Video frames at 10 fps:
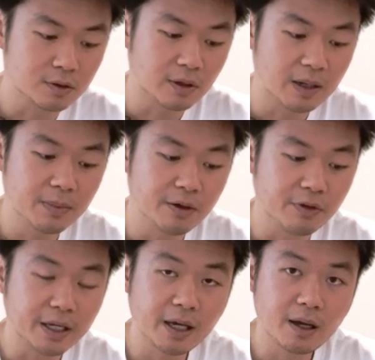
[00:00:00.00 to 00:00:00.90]
So let me
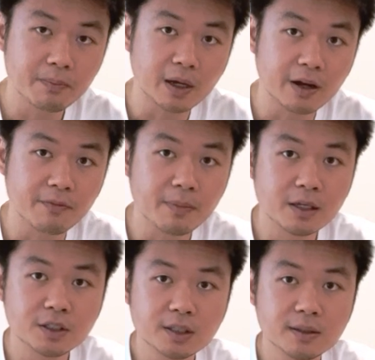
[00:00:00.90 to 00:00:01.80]
recap. I've
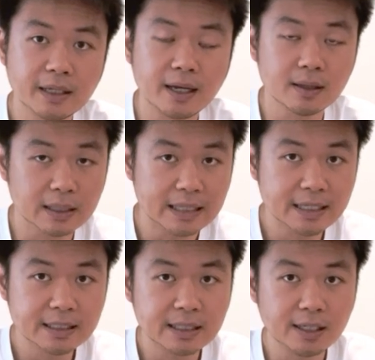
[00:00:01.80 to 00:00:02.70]
mentioned that the
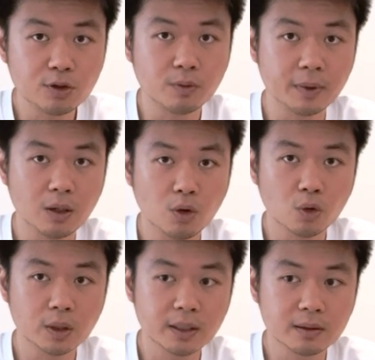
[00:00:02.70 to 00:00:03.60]
disc need to be
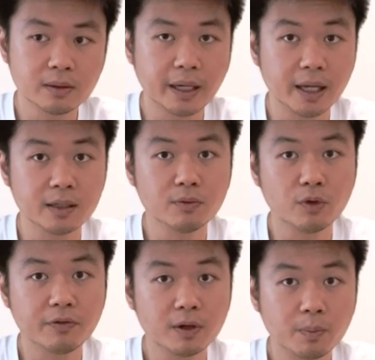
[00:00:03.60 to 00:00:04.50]
loaded, and
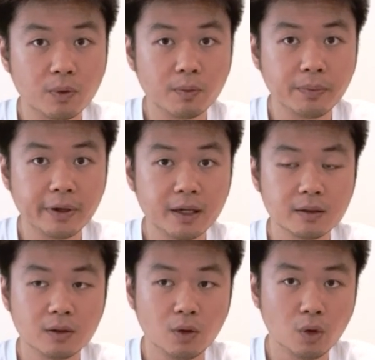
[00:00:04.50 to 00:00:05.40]
with
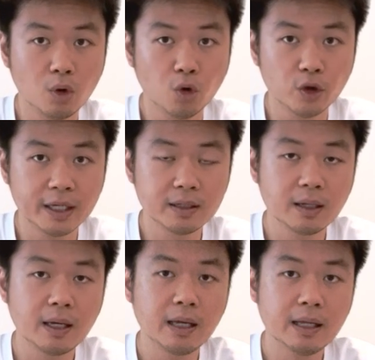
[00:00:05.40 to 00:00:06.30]
appropriate
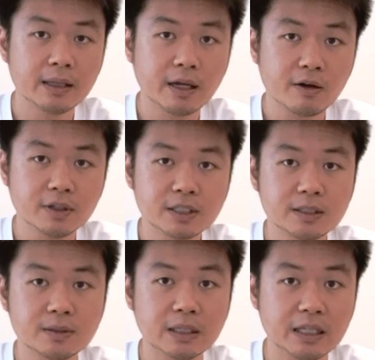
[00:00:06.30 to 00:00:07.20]
loading, there
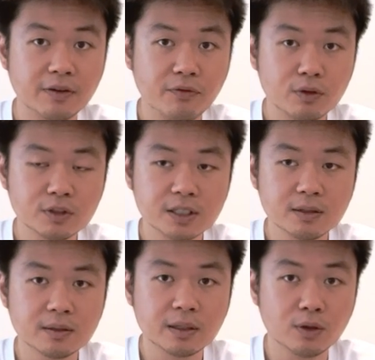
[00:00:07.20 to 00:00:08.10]
is
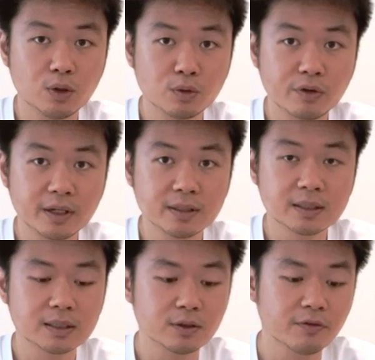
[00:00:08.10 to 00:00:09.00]
diffusion
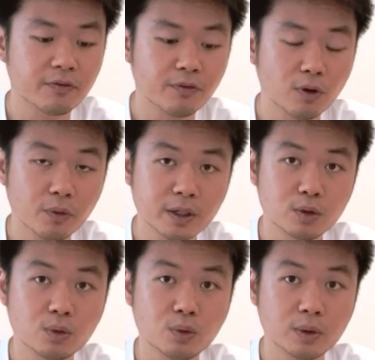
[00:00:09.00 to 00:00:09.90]
nutrients
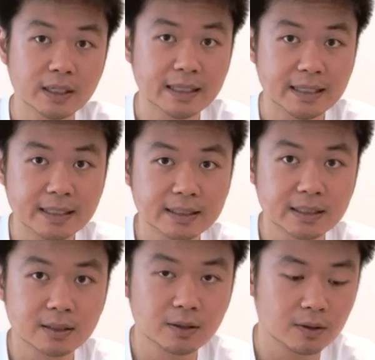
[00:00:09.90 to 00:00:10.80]
flowing through the
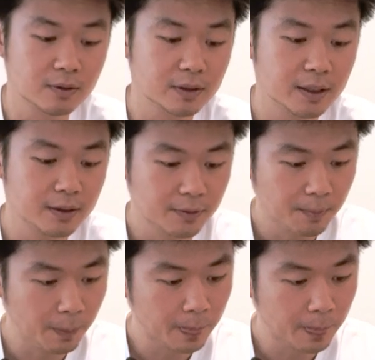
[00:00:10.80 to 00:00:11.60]
disc. Okay.